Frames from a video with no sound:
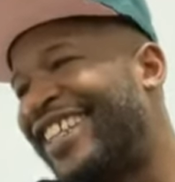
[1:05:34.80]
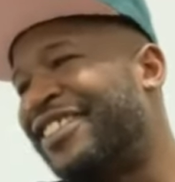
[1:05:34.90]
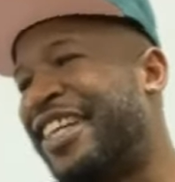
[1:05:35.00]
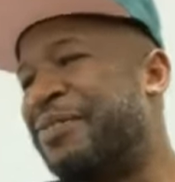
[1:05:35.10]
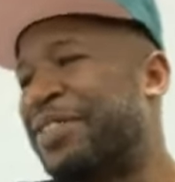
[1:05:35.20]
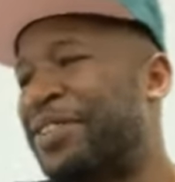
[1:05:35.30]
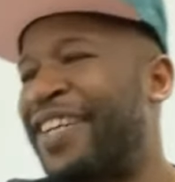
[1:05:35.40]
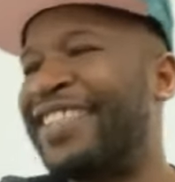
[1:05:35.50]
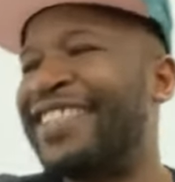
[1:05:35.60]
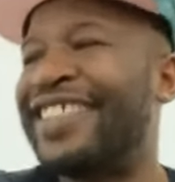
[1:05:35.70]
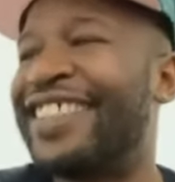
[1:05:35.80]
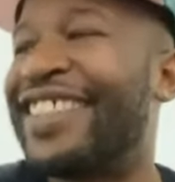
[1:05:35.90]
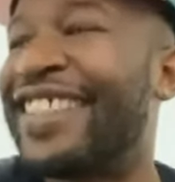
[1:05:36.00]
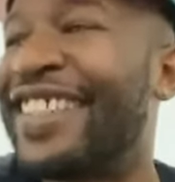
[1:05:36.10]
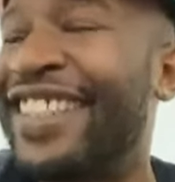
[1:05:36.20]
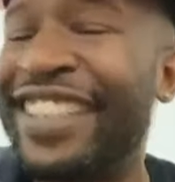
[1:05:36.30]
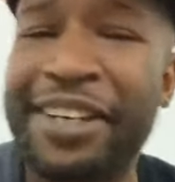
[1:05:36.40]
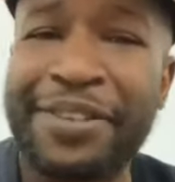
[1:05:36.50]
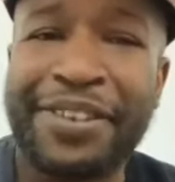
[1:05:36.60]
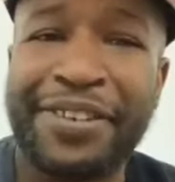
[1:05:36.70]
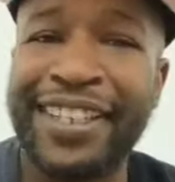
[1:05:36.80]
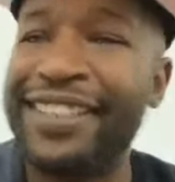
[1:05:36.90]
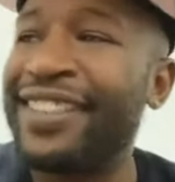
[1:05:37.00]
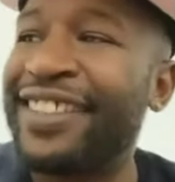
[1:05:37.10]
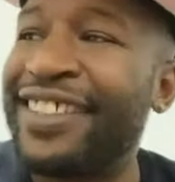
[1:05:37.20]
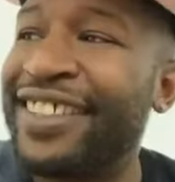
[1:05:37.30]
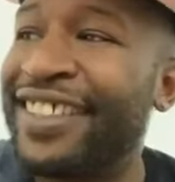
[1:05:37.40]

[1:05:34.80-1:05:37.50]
That was crazy. That was crazy.